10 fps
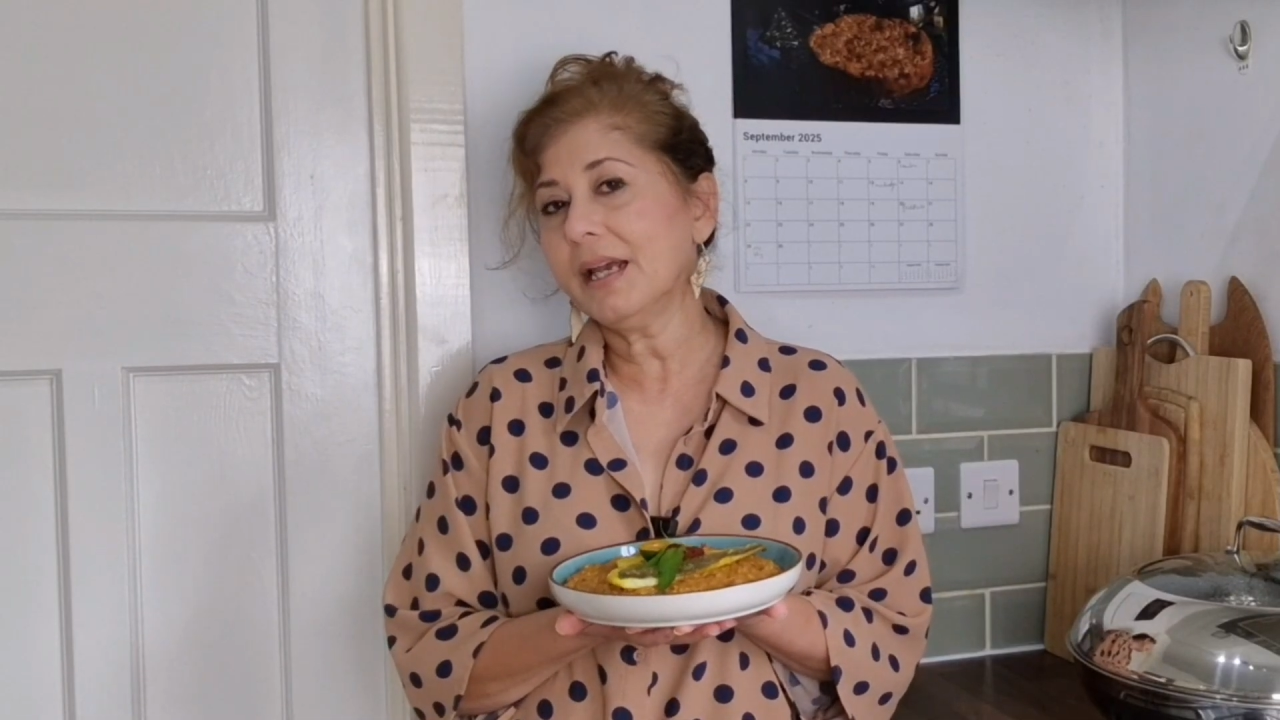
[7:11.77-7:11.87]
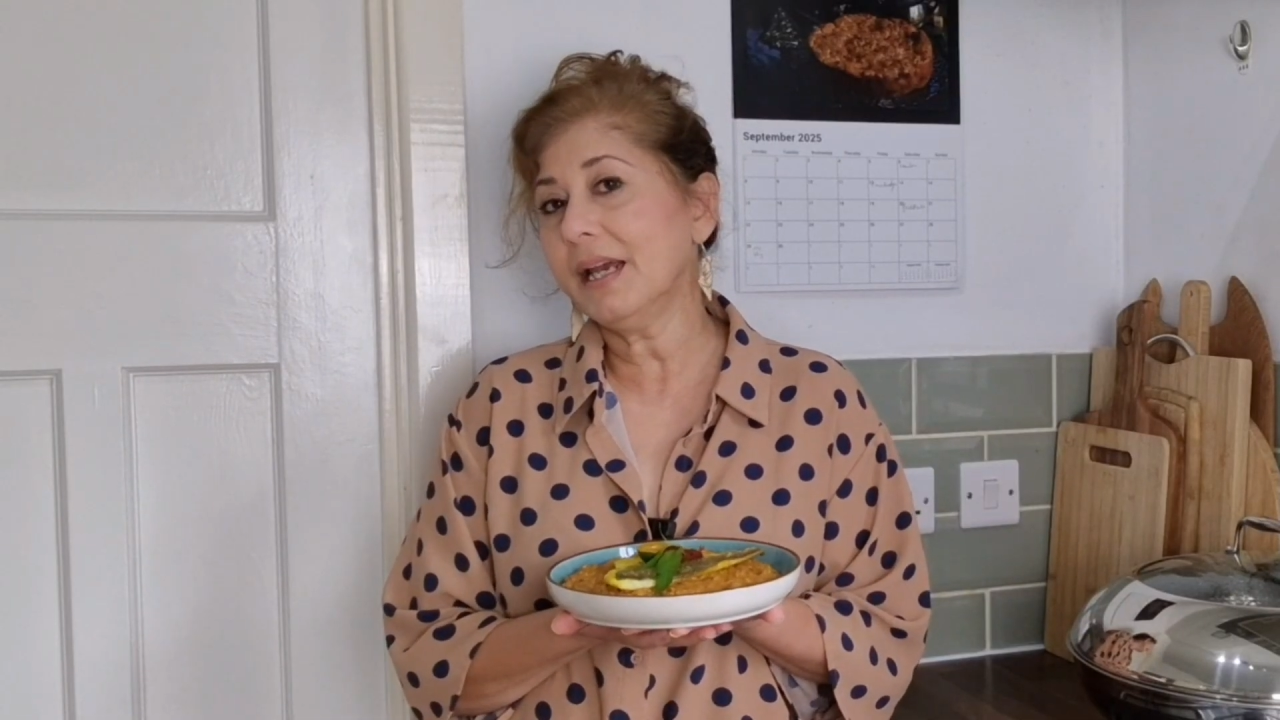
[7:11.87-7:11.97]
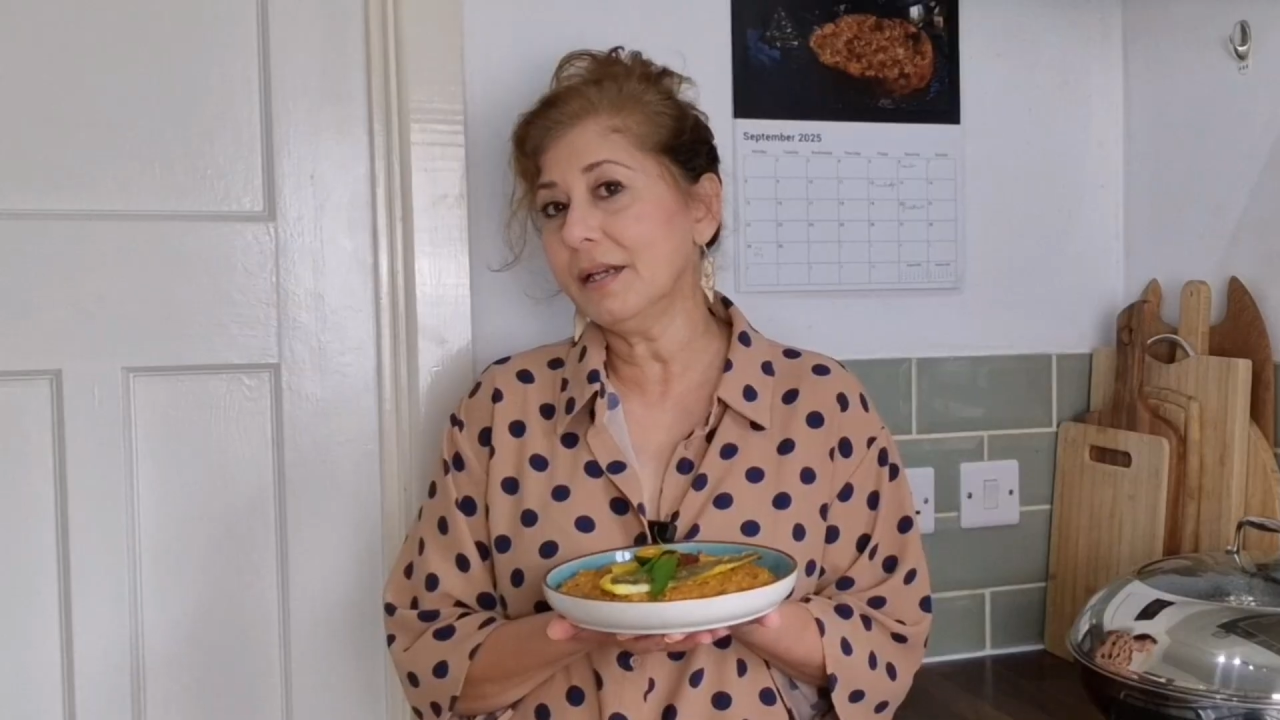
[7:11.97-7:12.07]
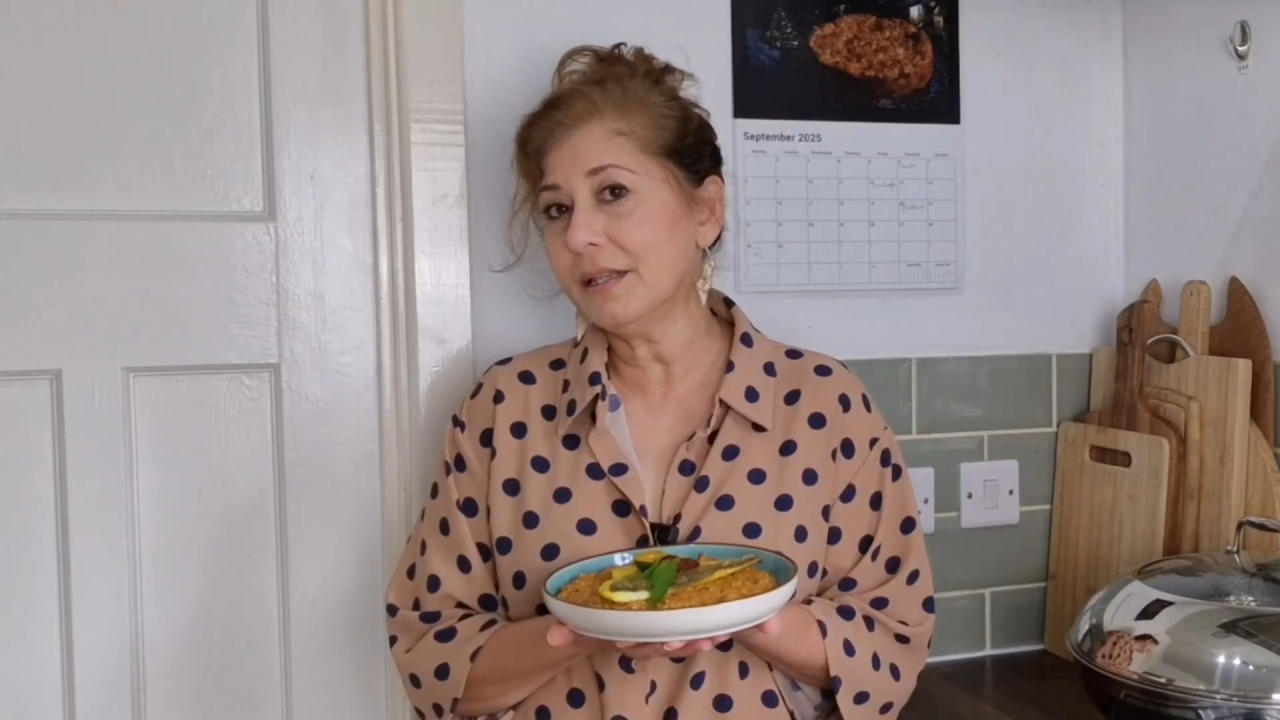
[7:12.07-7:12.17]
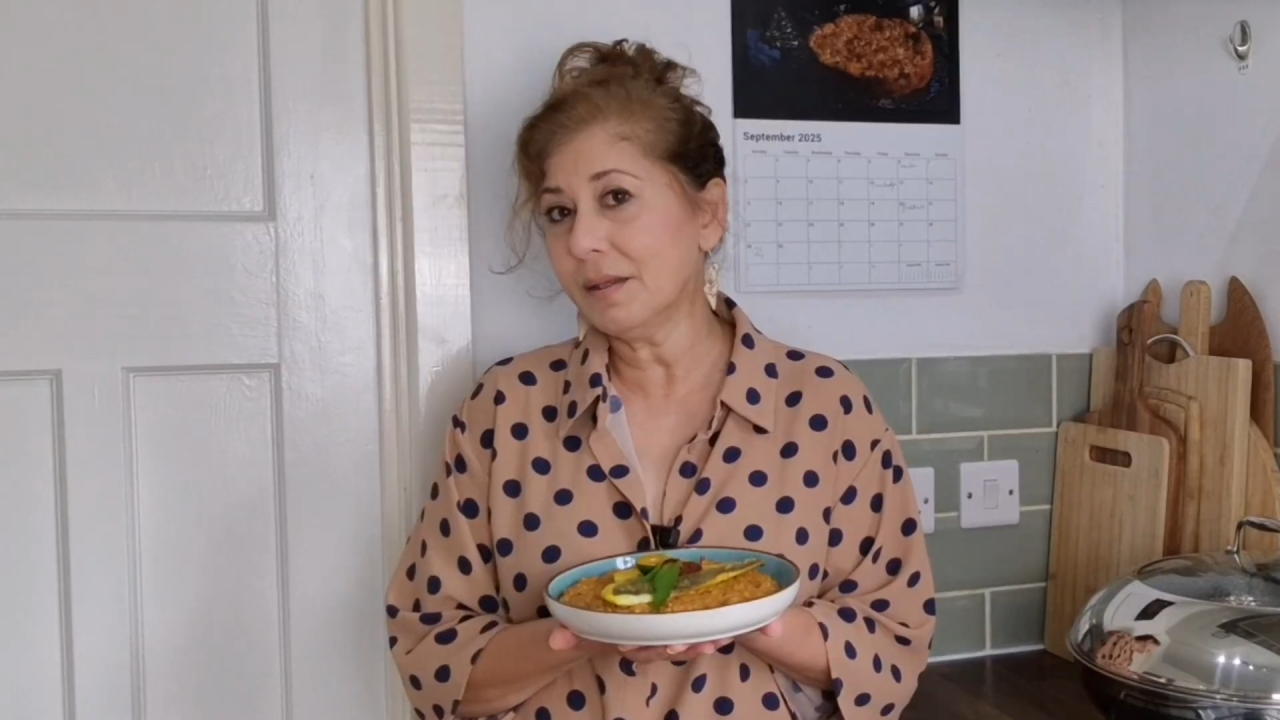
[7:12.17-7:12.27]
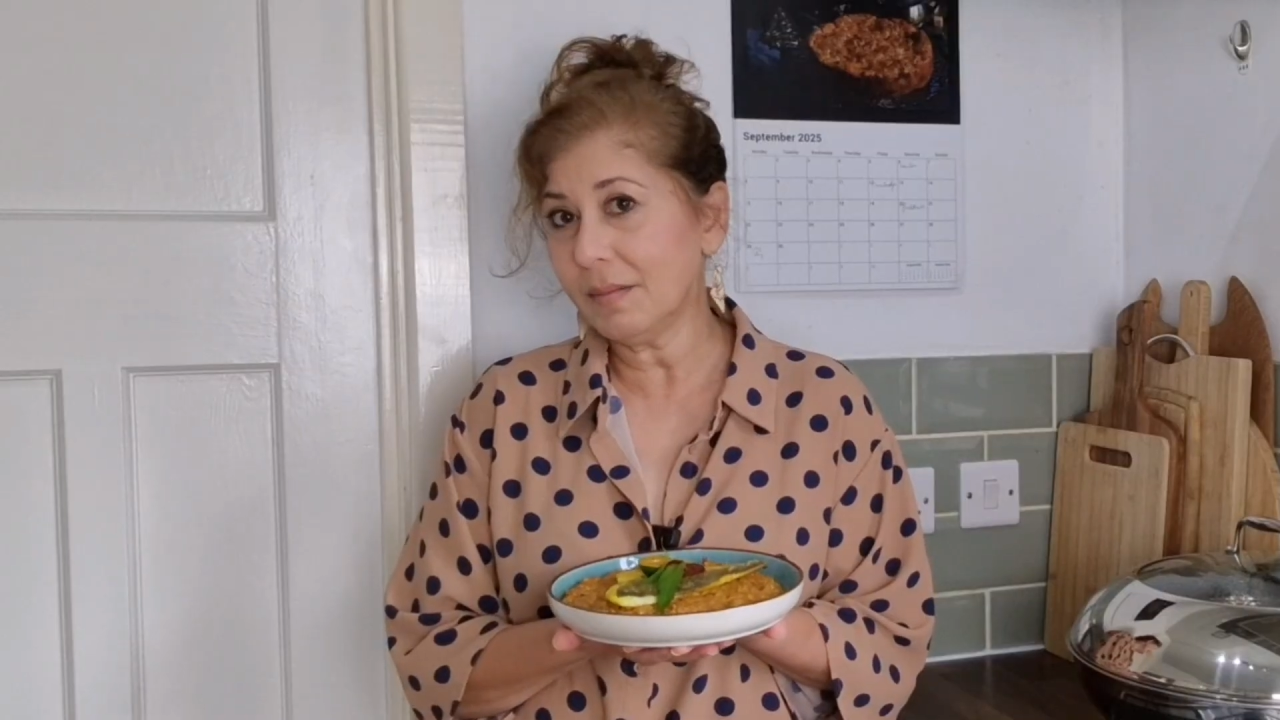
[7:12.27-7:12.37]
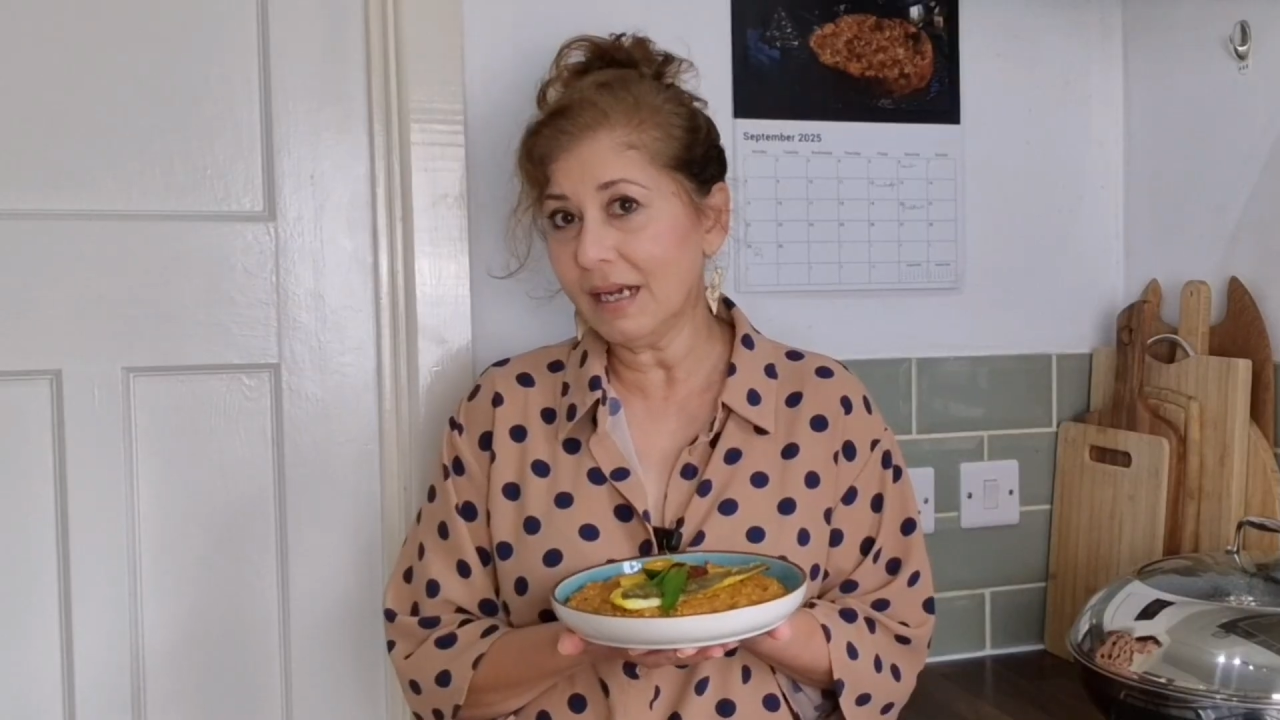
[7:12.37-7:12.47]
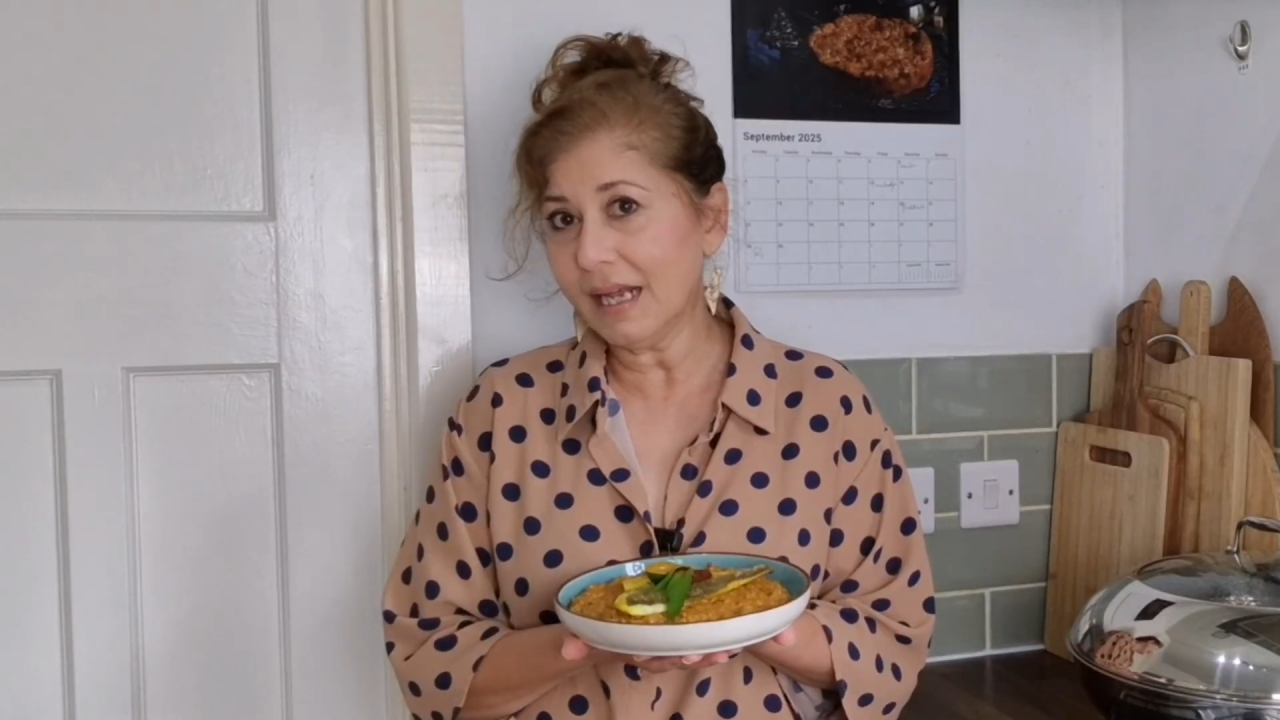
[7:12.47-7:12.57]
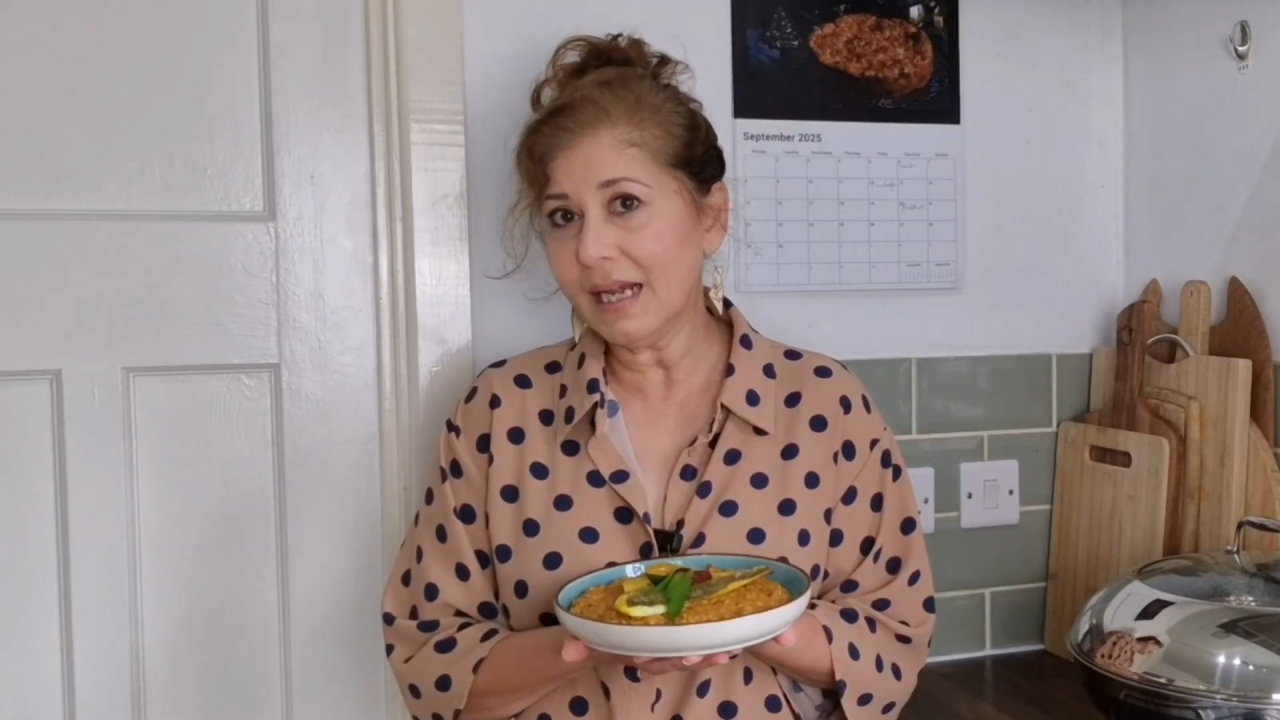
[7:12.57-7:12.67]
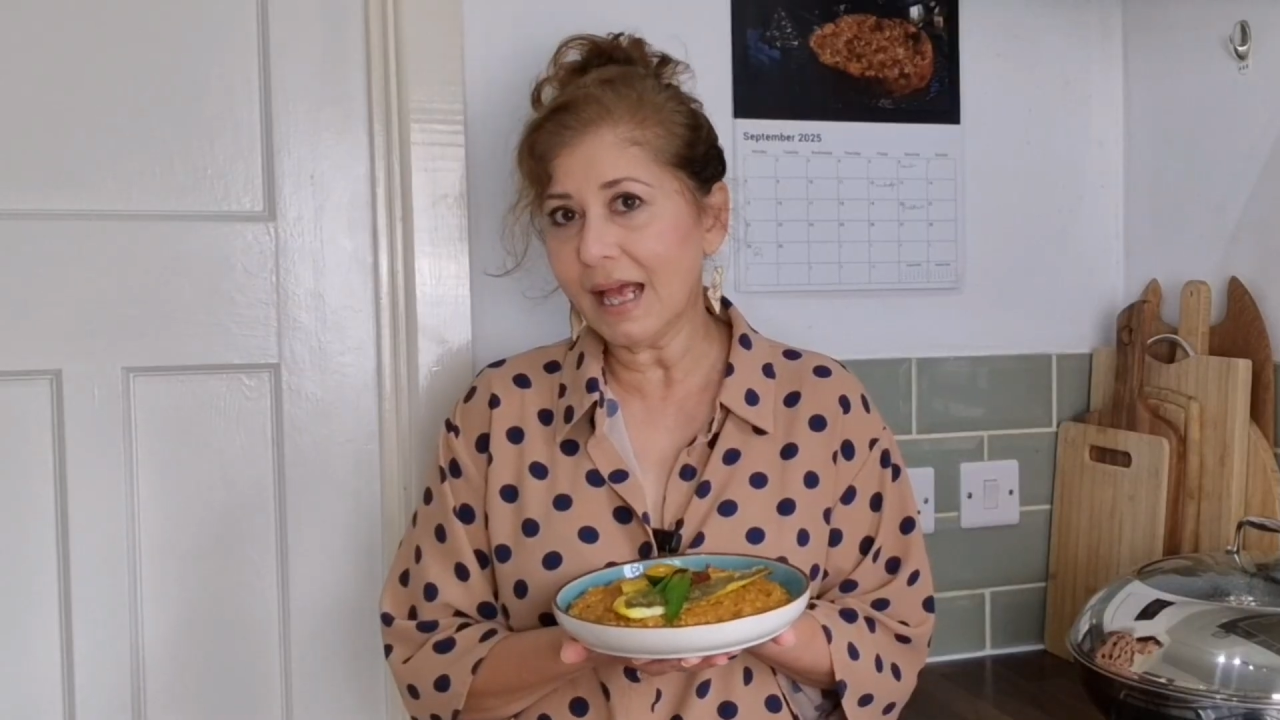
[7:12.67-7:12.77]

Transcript: in the Malay